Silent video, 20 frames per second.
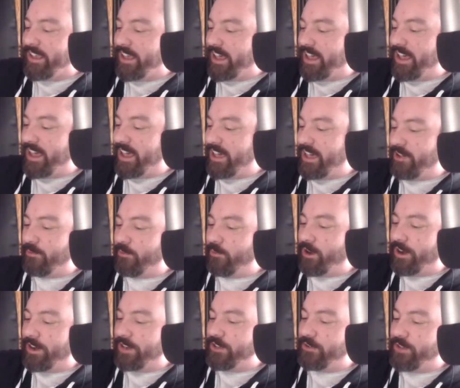uh,
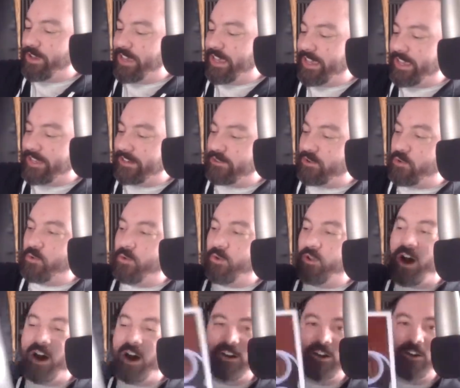where you can get cool
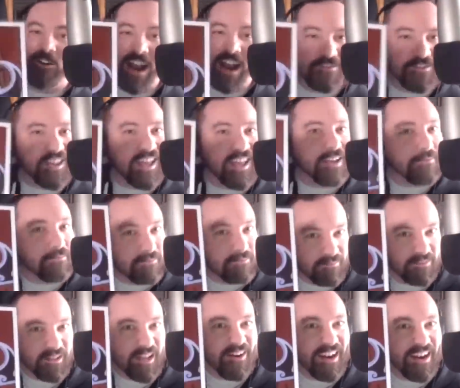autographs like
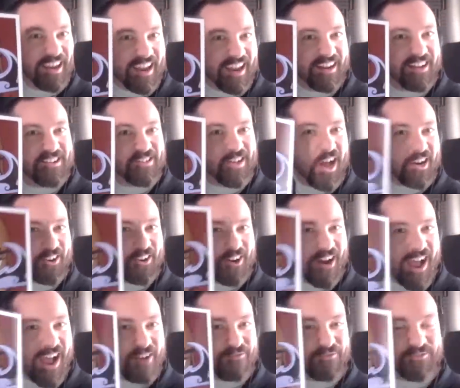Larry Kenney's
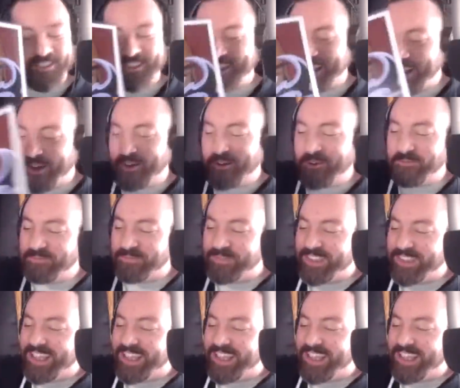autograph. So